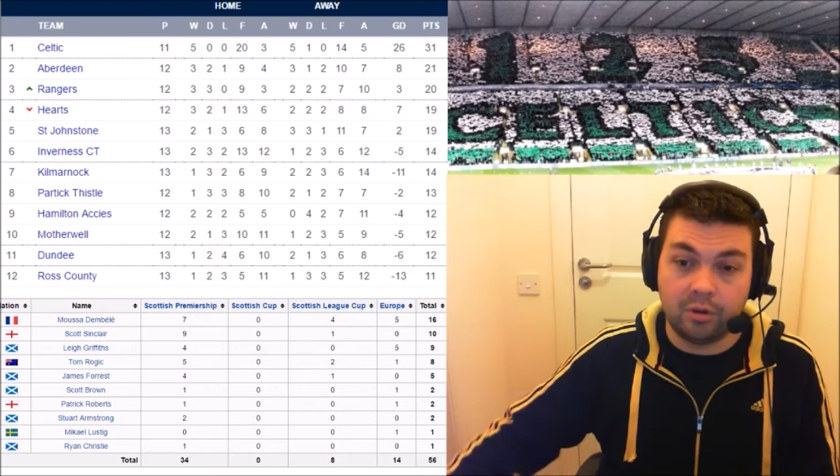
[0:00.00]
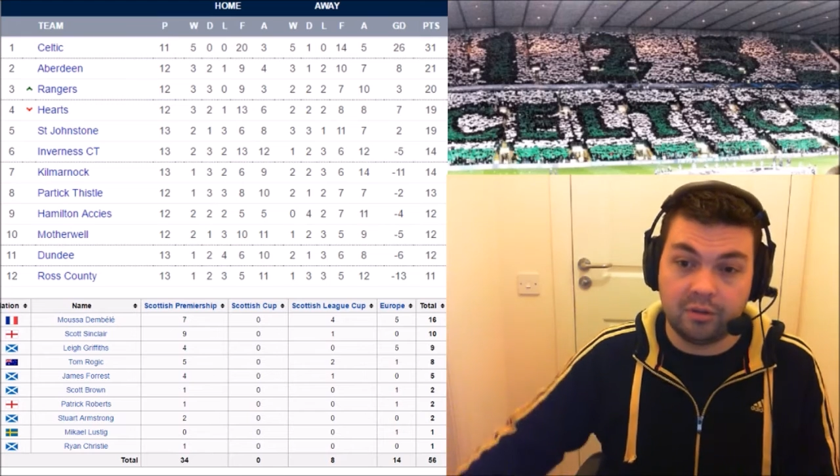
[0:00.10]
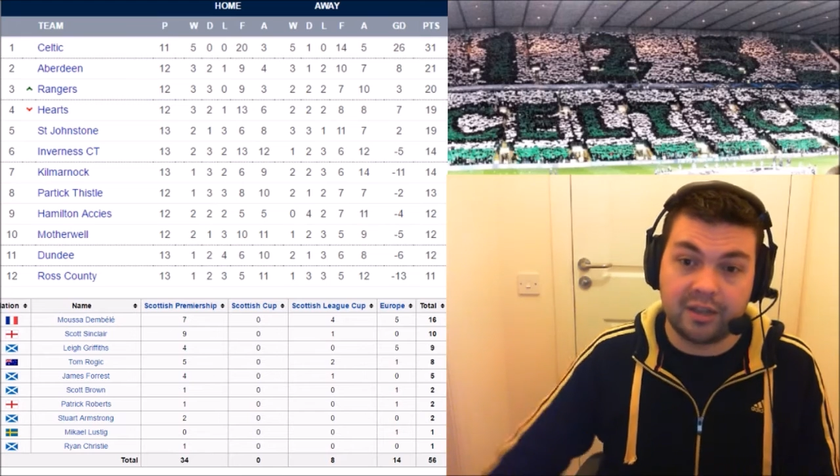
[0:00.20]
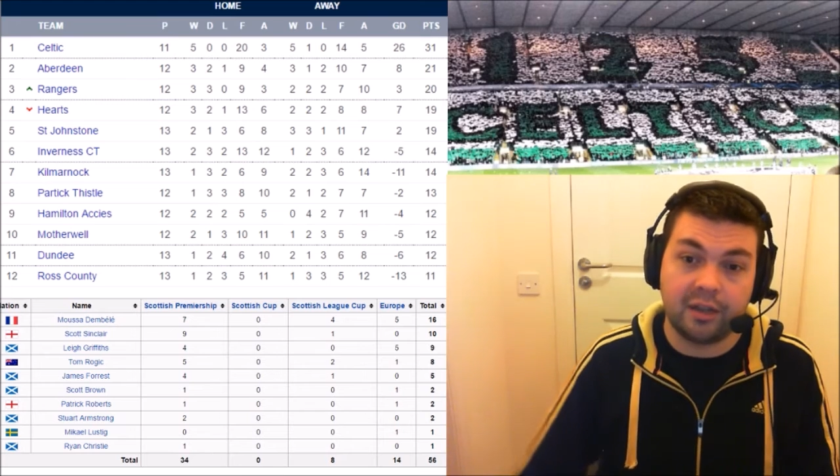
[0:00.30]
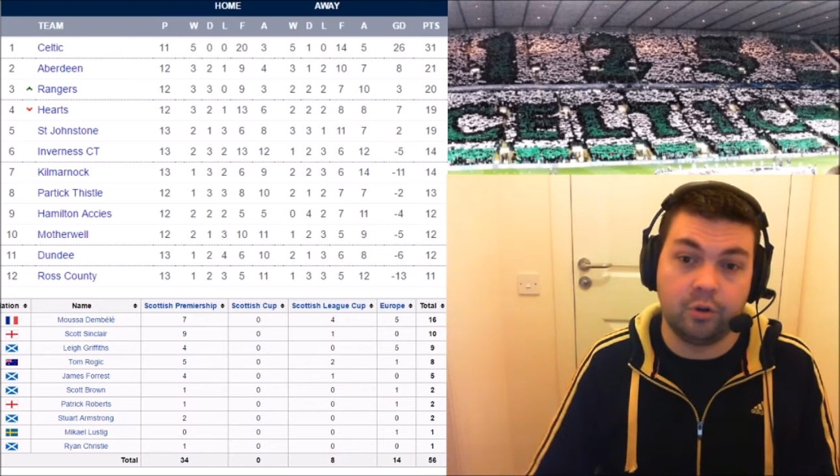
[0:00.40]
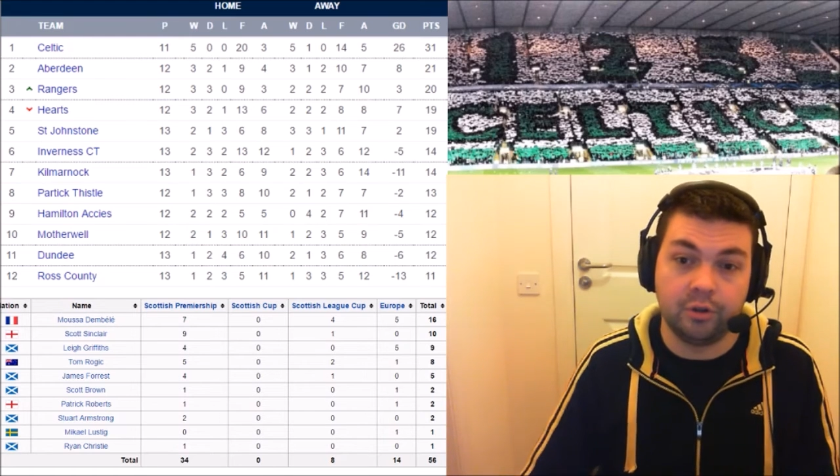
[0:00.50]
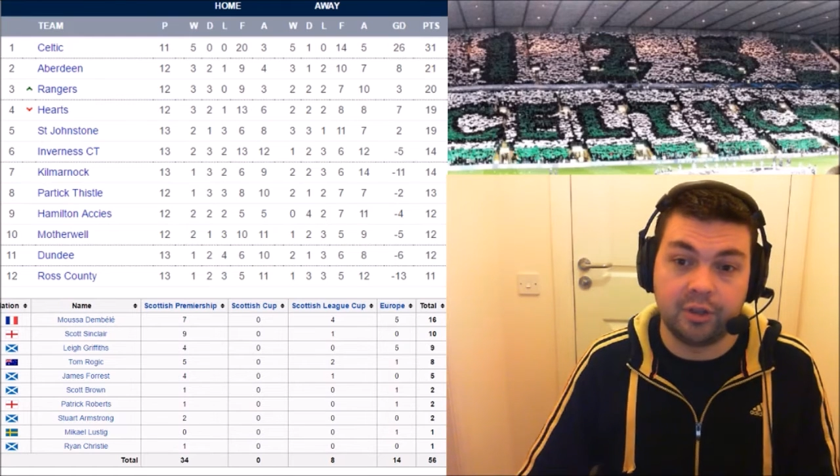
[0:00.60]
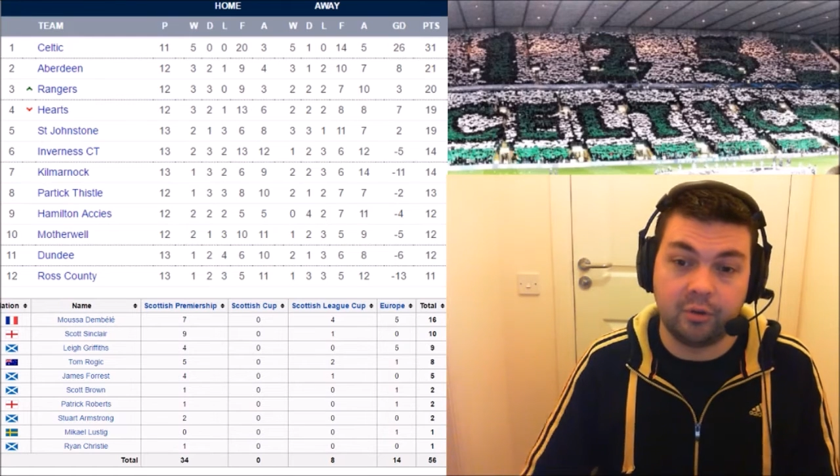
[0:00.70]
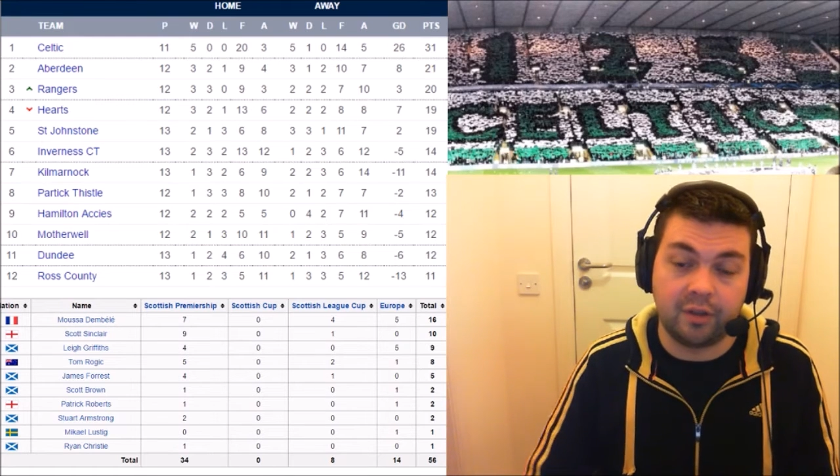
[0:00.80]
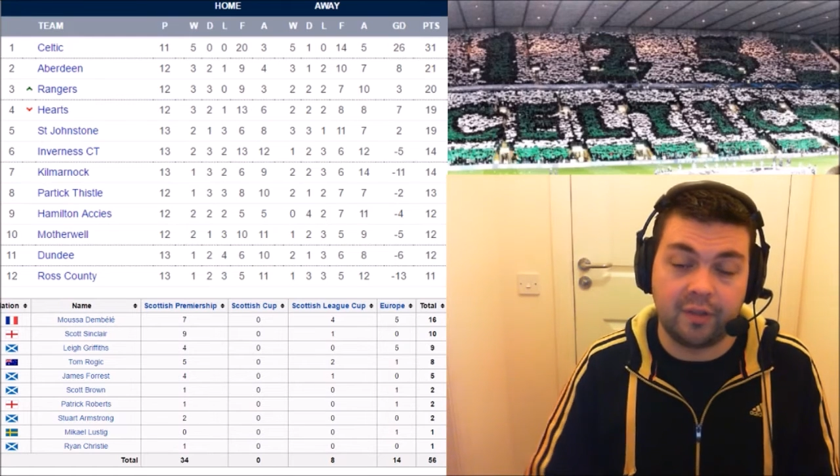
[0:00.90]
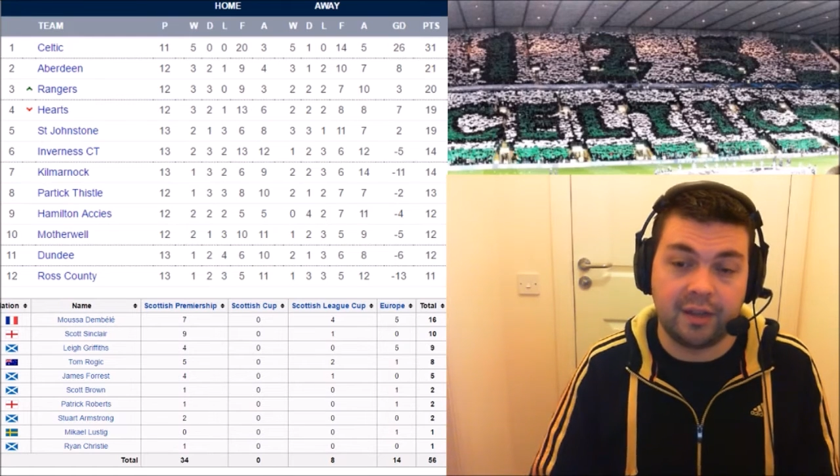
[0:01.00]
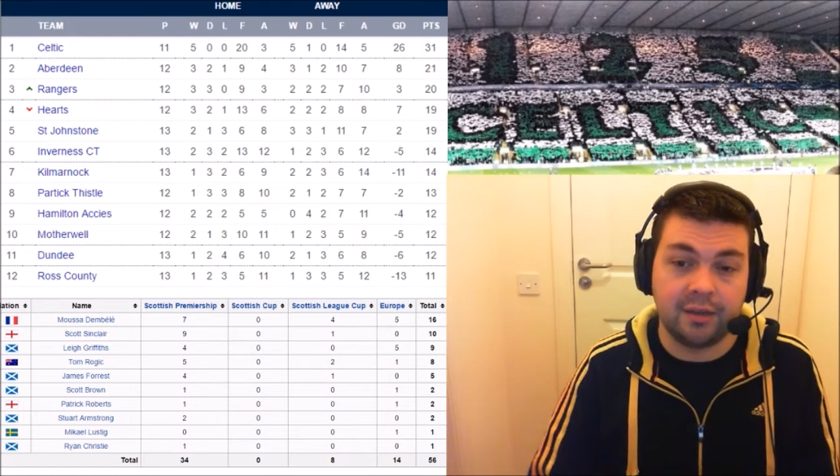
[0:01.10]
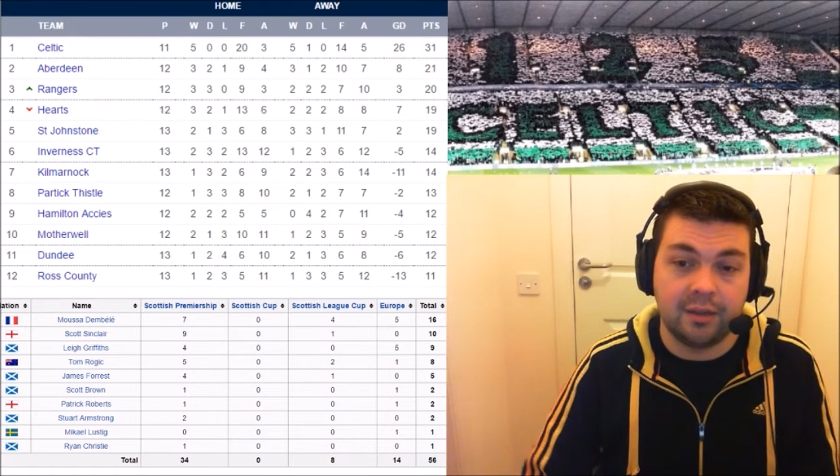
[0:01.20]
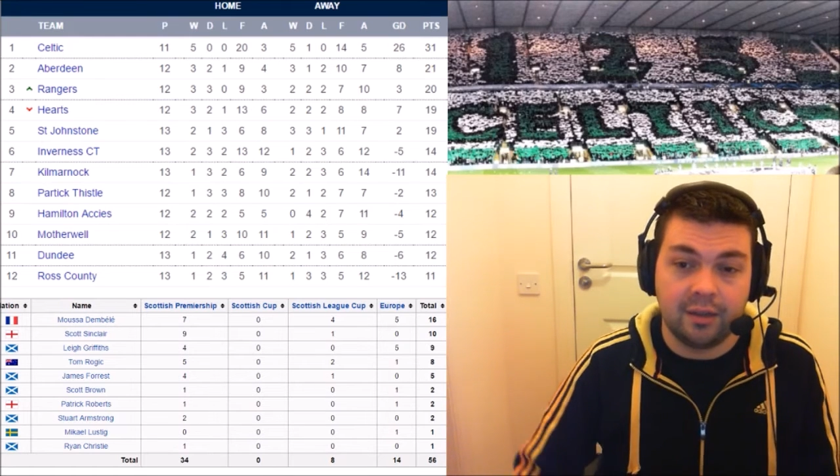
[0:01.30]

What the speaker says: later on down the line.